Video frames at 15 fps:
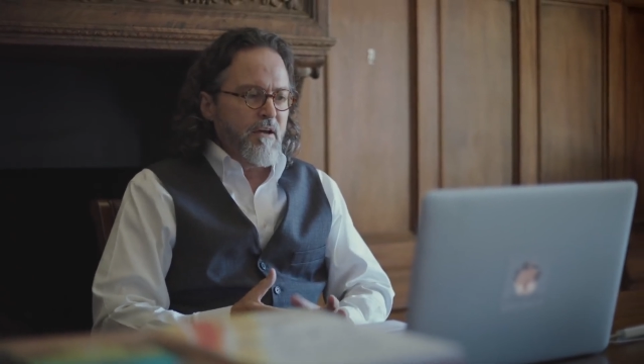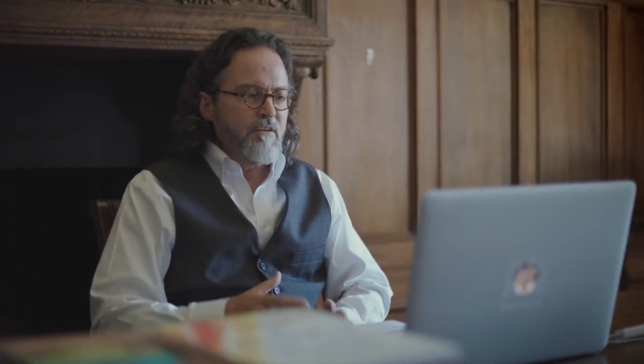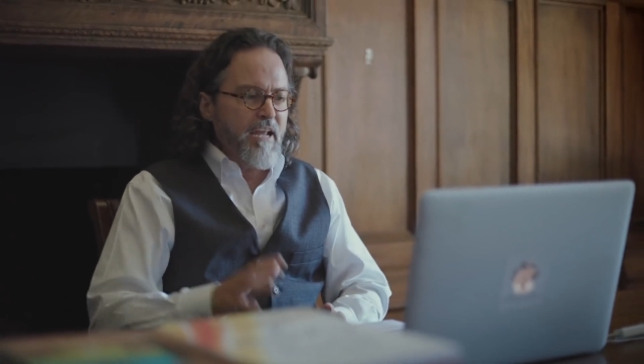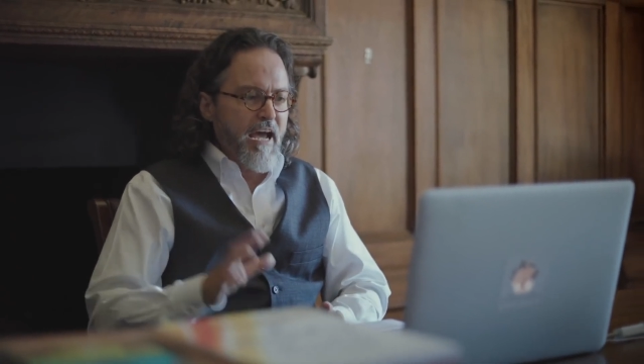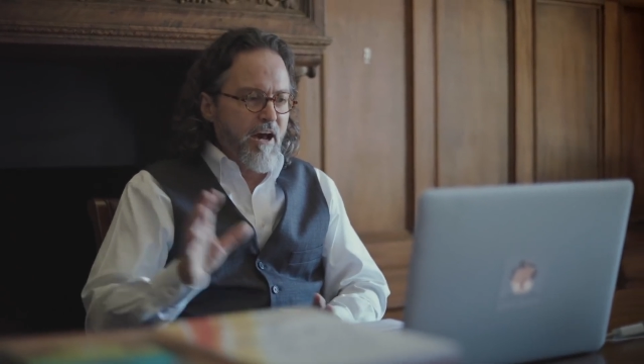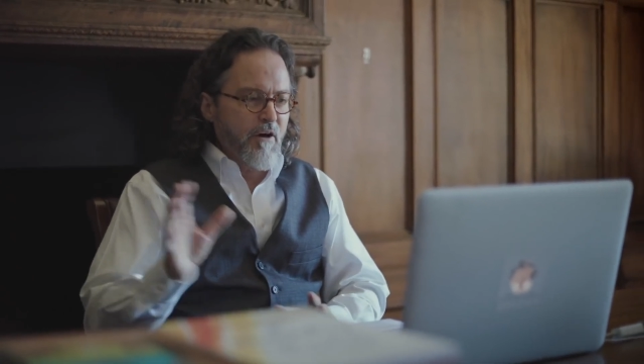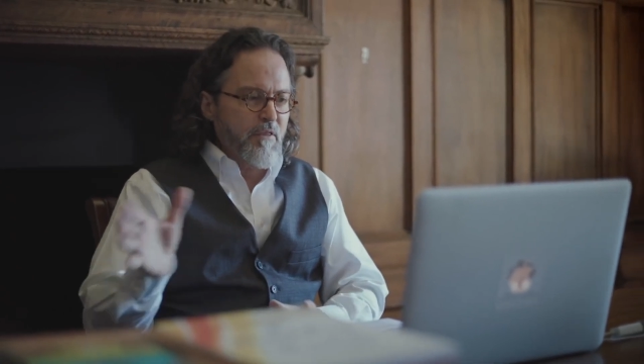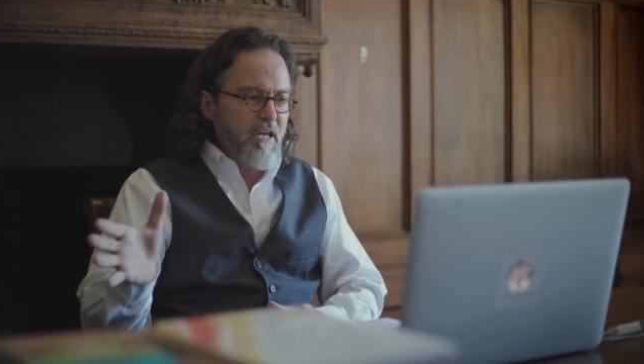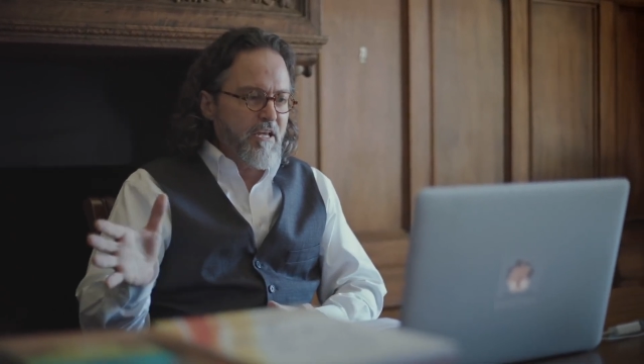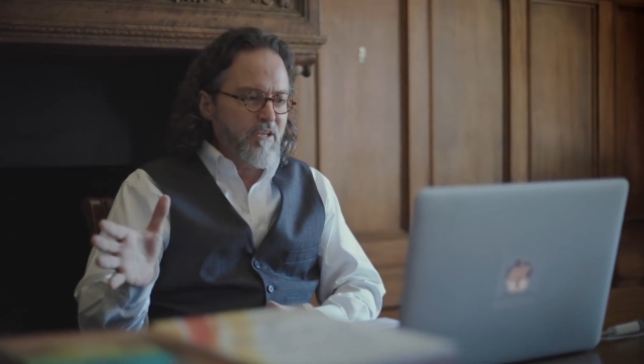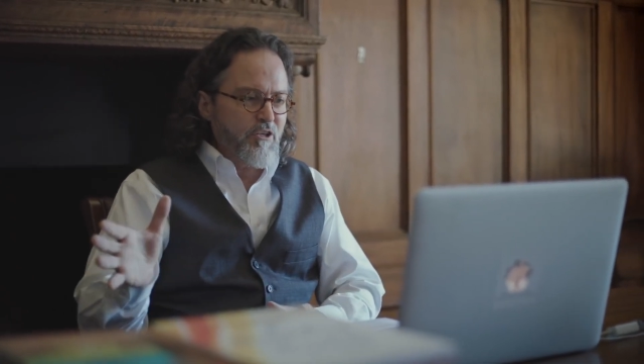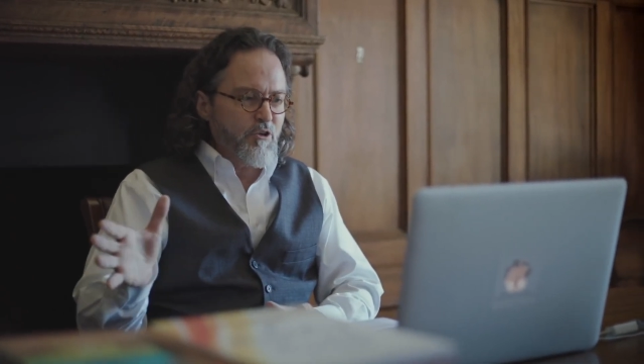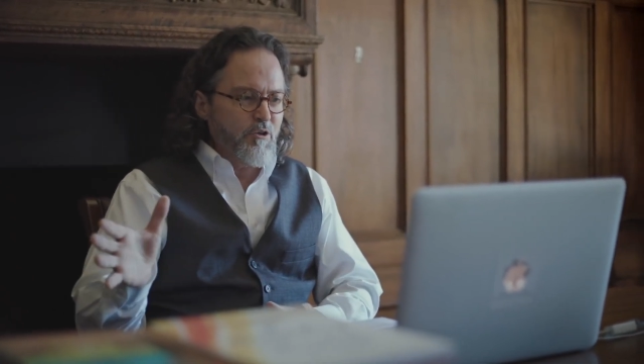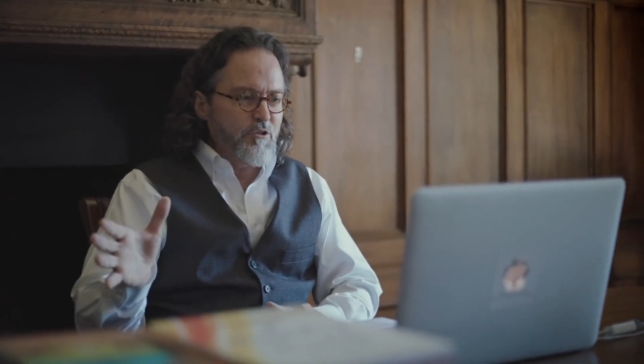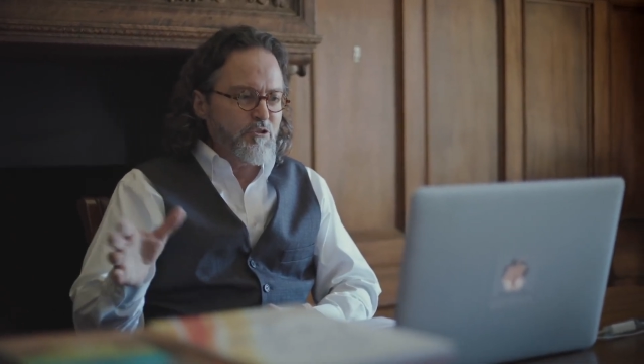now they
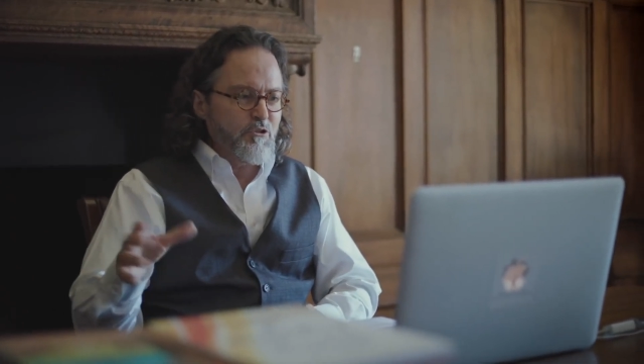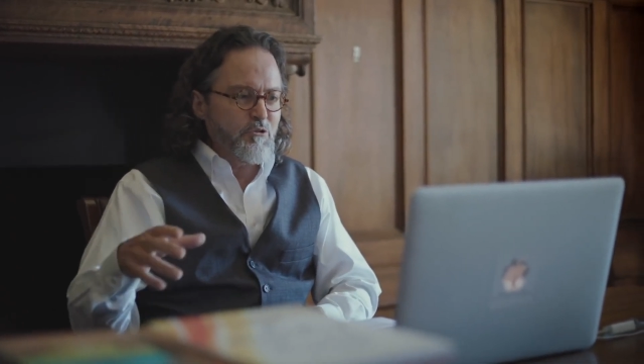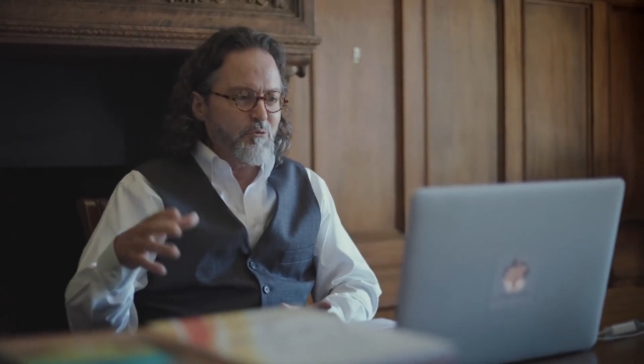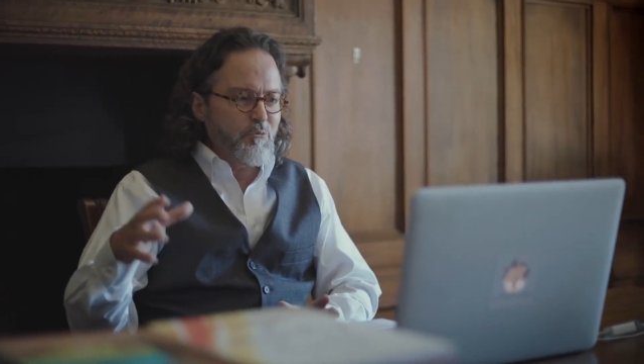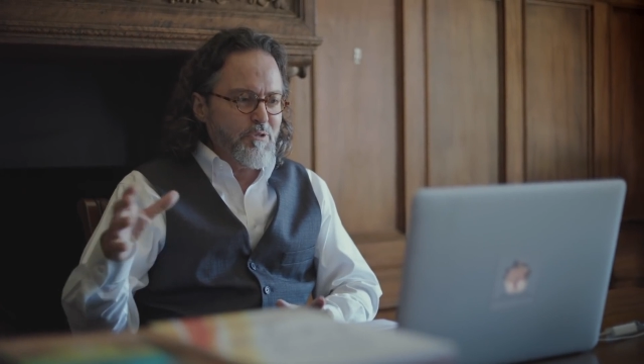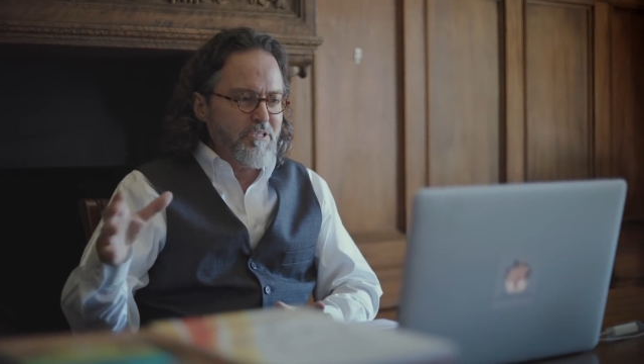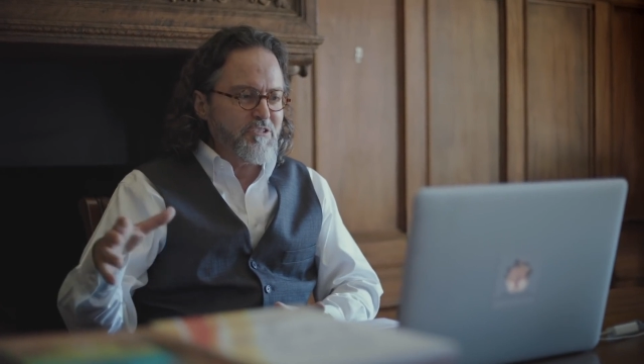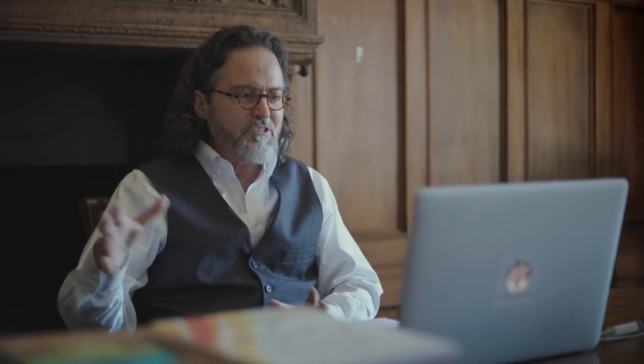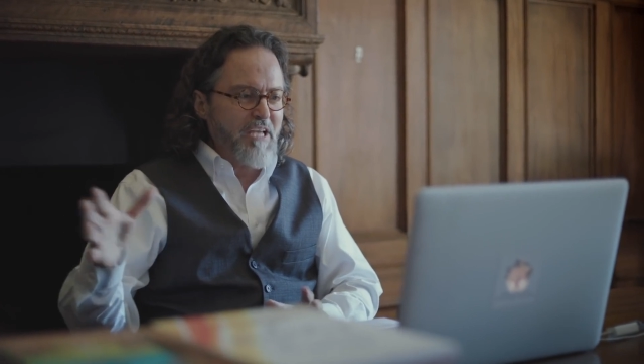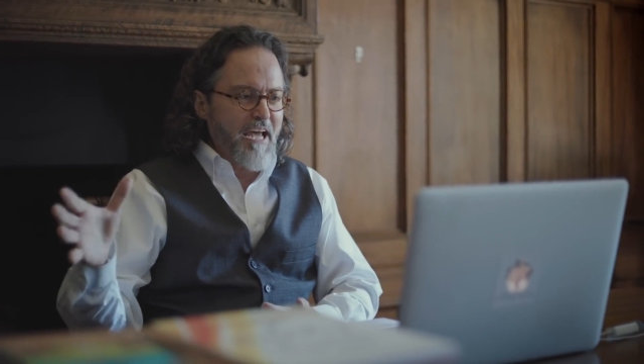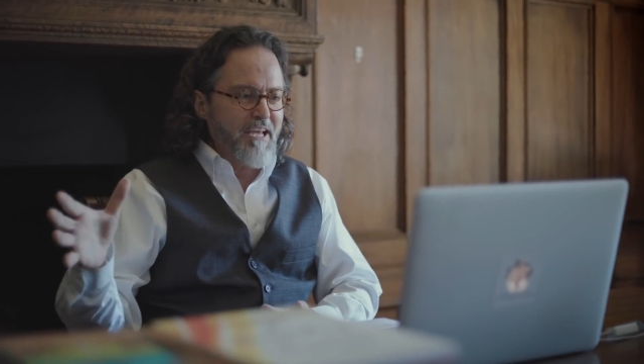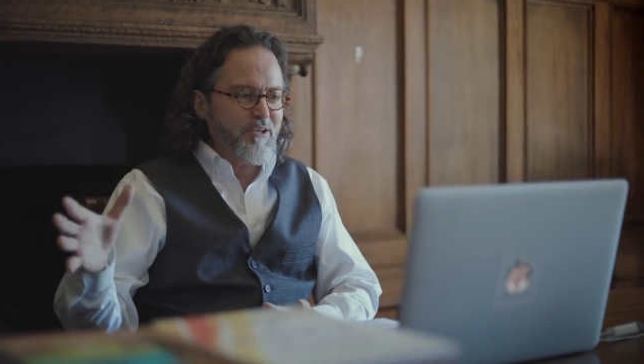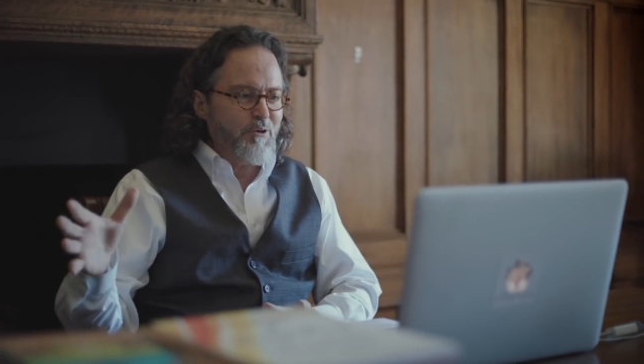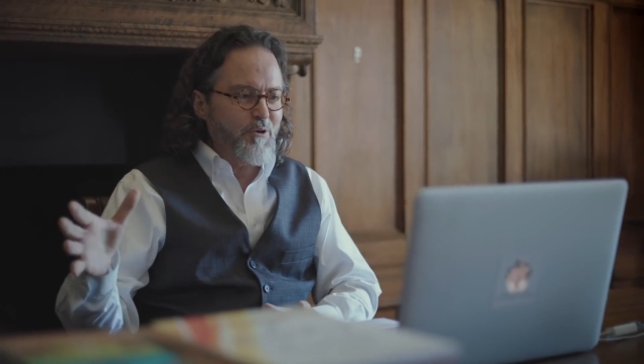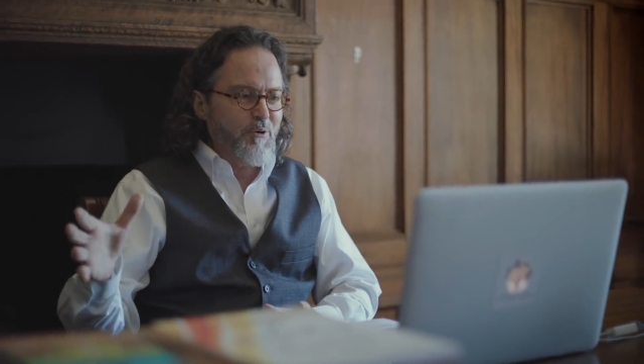encourage you to
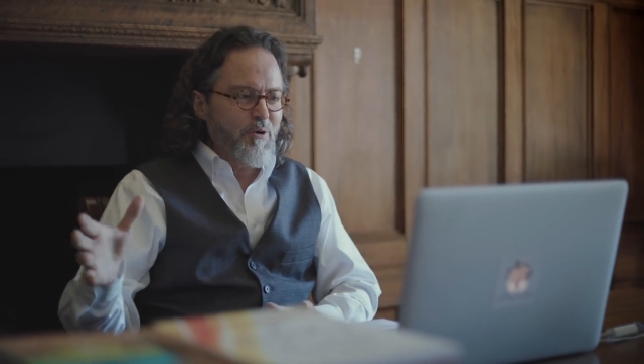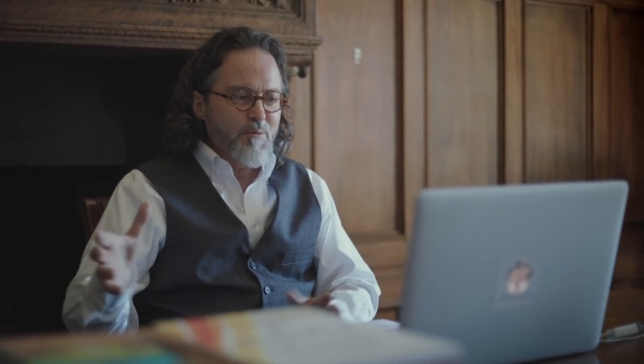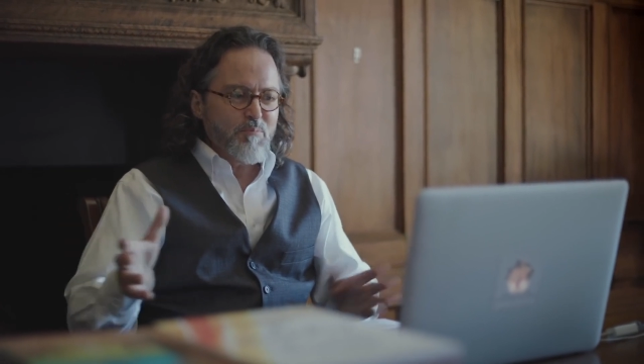recycle.